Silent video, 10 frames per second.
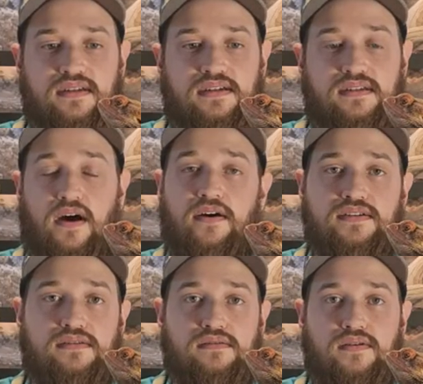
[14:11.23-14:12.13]
is
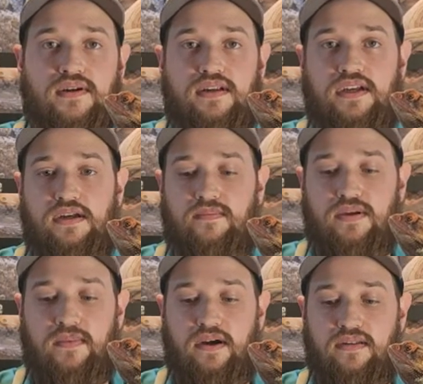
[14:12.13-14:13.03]
also going to keep
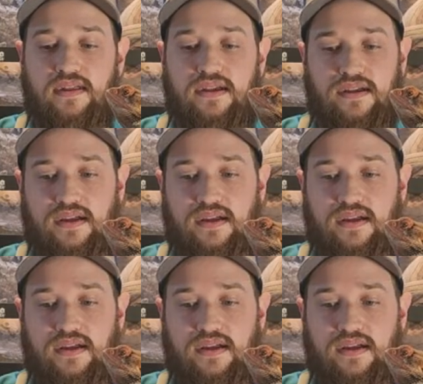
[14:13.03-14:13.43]
them healthy and